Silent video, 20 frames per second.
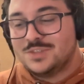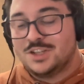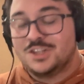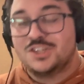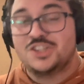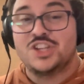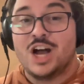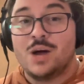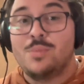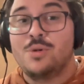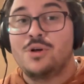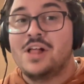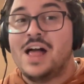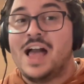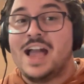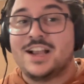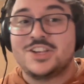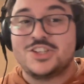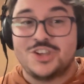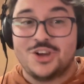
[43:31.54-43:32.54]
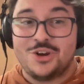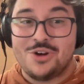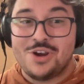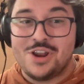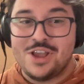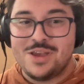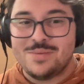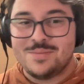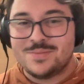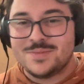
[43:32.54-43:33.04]
double
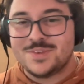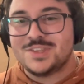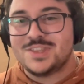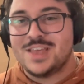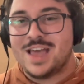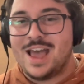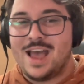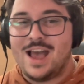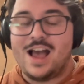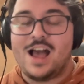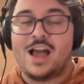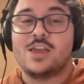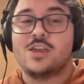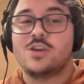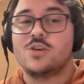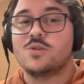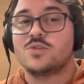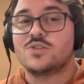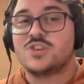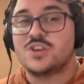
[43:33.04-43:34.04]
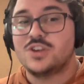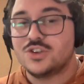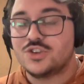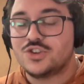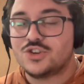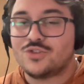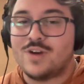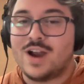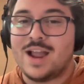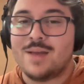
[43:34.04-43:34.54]
exonyms that I use to
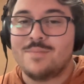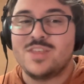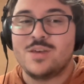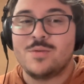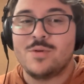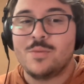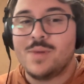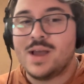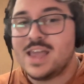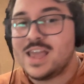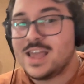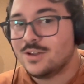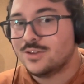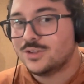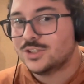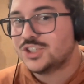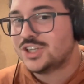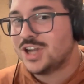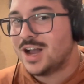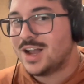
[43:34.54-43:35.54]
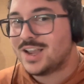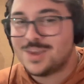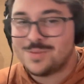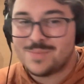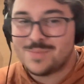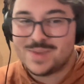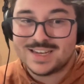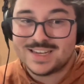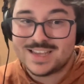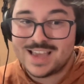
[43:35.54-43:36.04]
describe them in my English
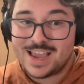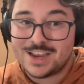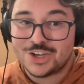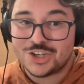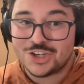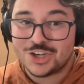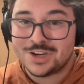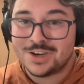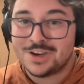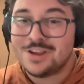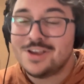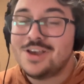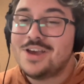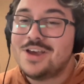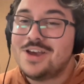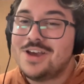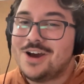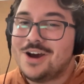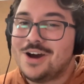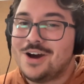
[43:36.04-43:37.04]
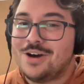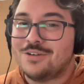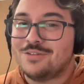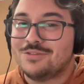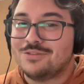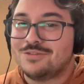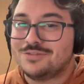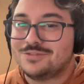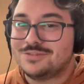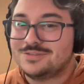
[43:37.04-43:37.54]
documentation
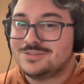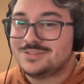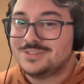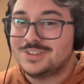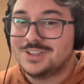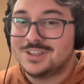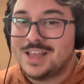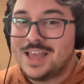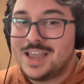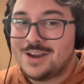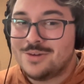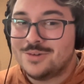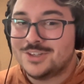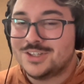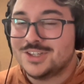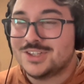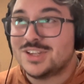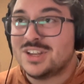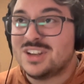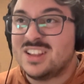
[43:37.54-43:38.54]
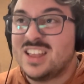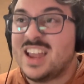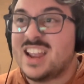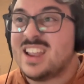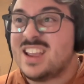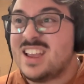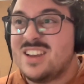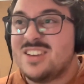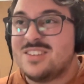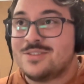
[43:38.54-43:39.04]
of the languages, and
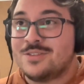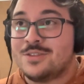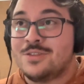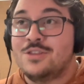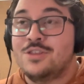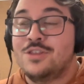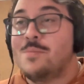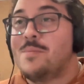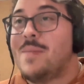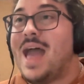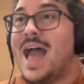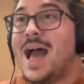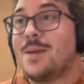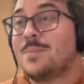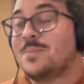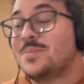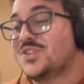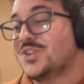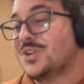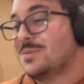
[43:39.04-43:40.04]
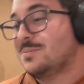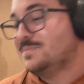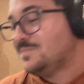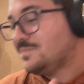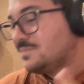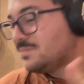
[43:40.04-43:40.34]
like the maps and